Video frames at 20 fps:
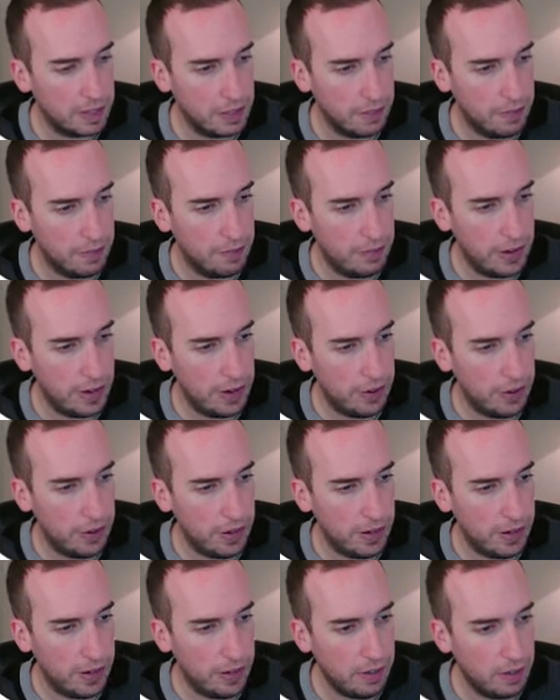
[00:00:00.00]
Like the
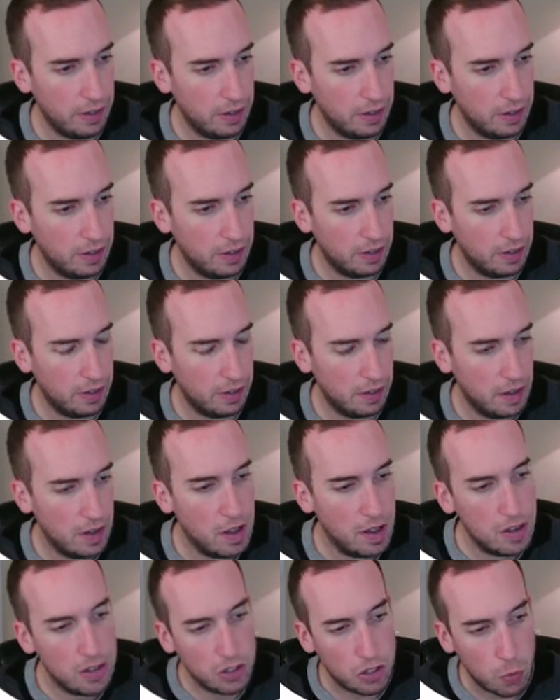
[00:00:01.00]
very...
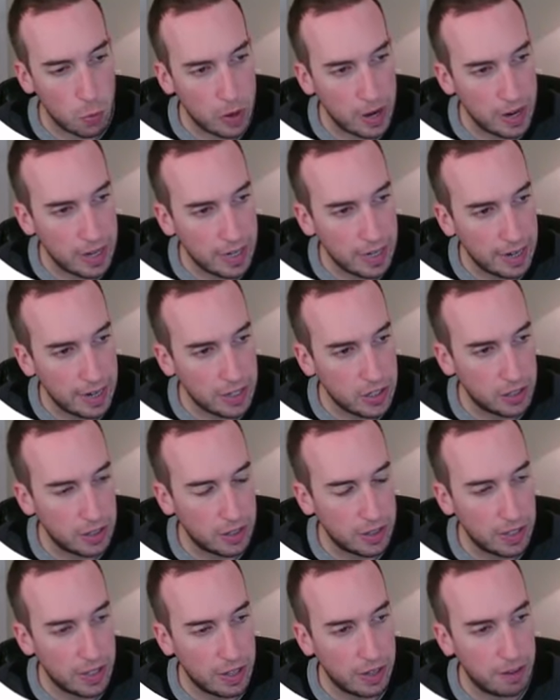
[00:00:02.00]
So what I did, I
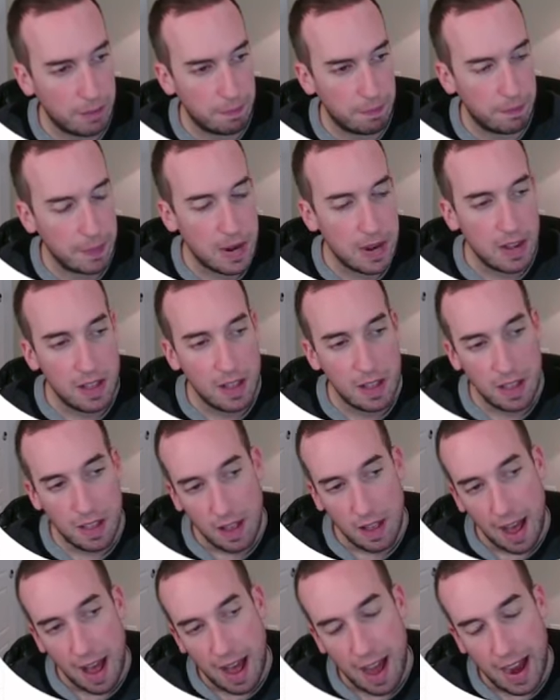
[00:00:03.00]
took the
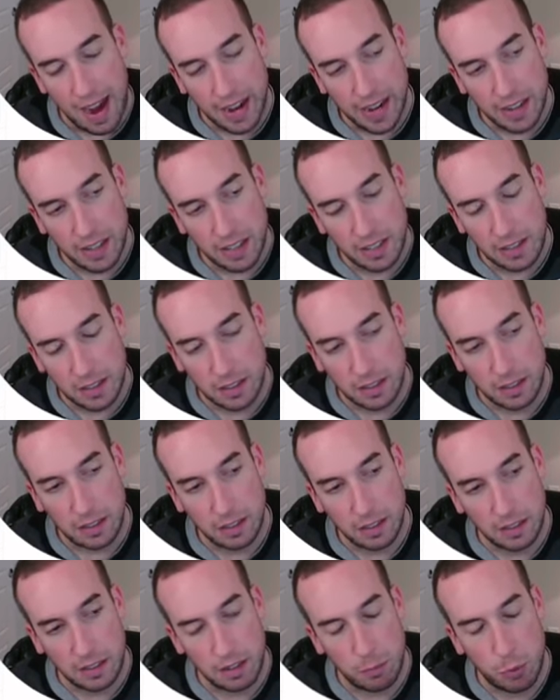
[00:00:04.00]
highest
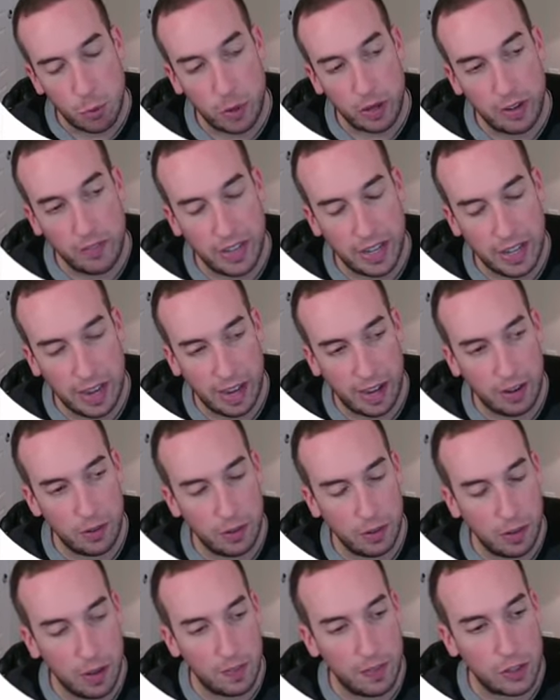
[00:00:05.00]
point of the
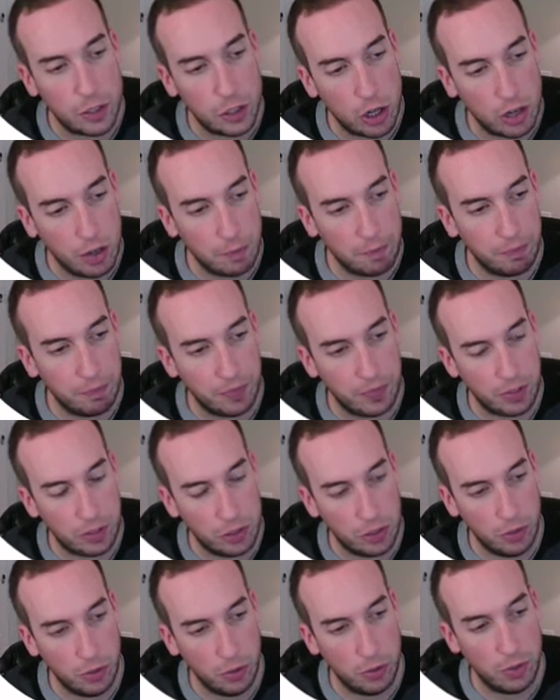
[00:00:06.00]
candle on the chart
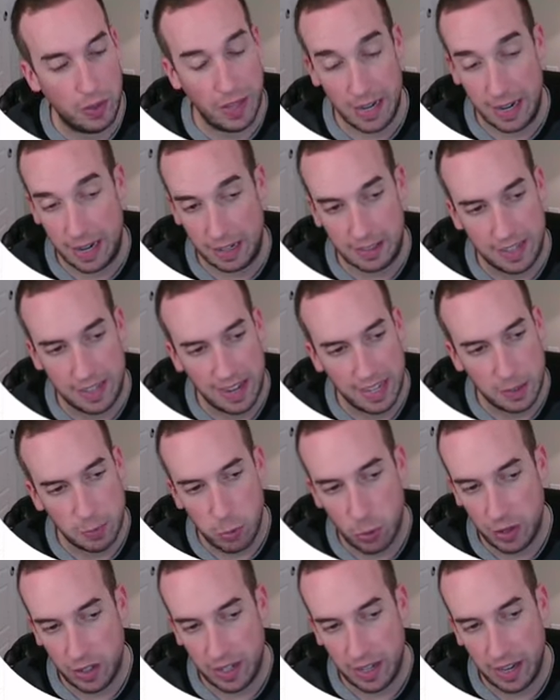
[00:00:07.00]
to the next
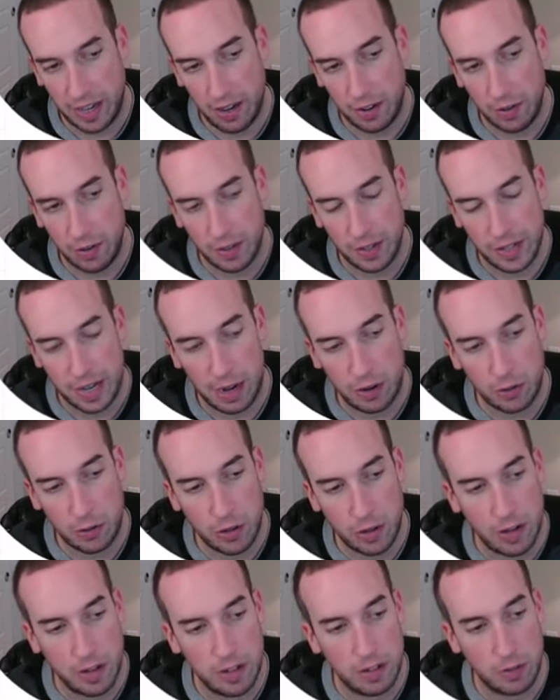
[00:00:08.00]
highest point of the candle on the
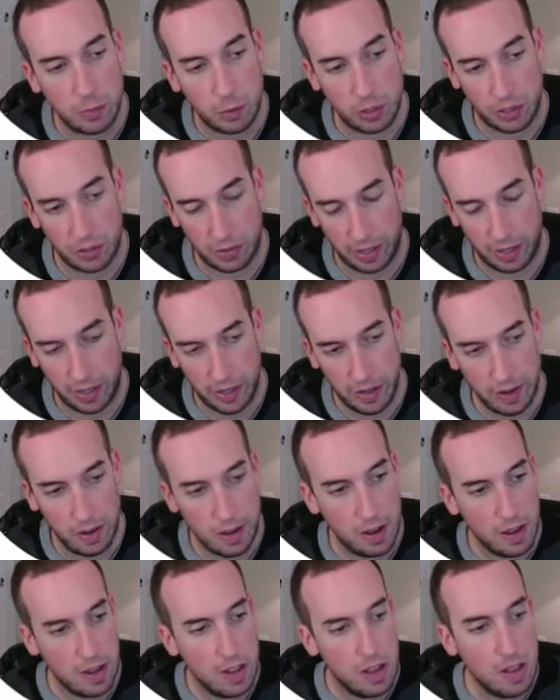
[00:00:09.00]
downtrend, which is right
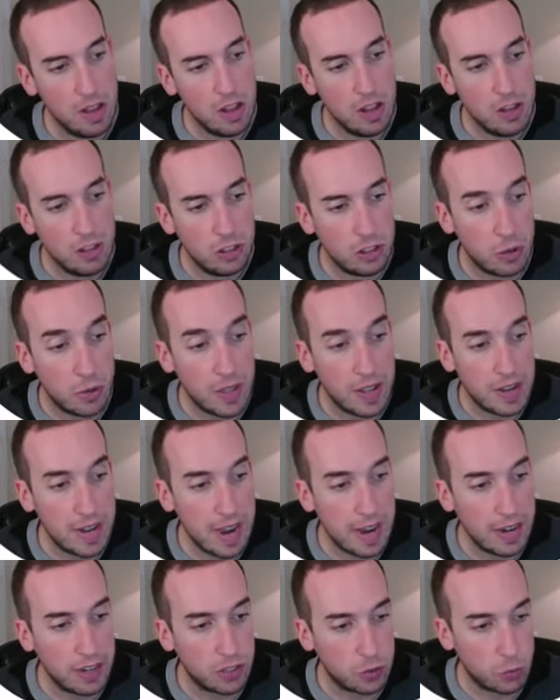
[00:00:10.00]
here. So the
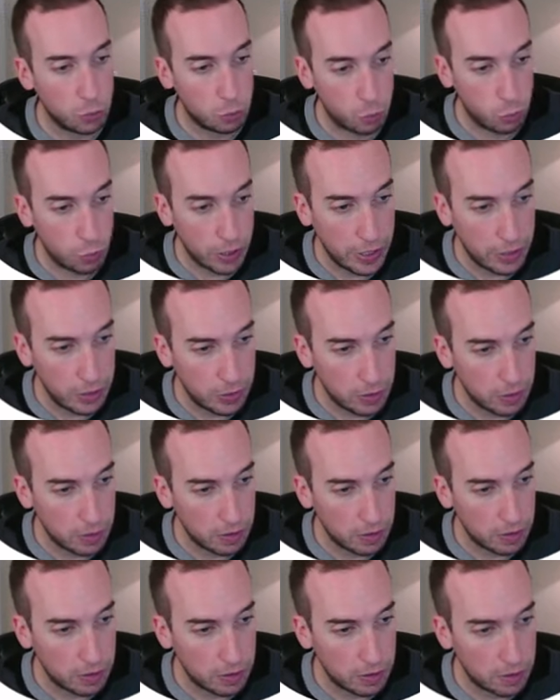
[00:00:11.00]
next
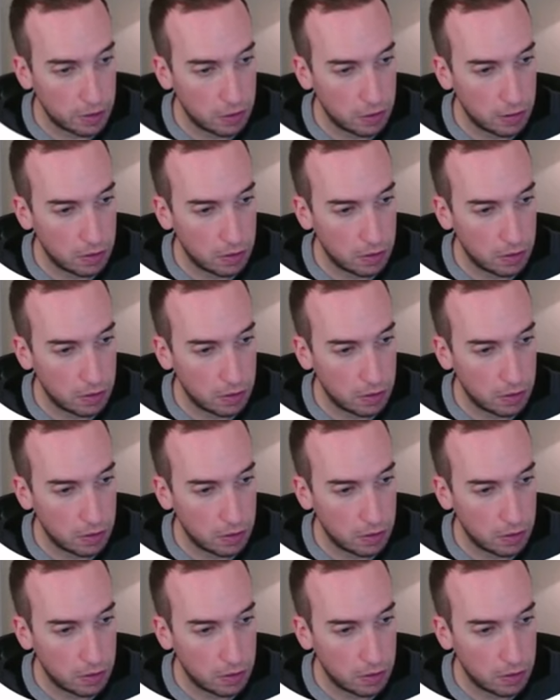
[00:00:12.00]
real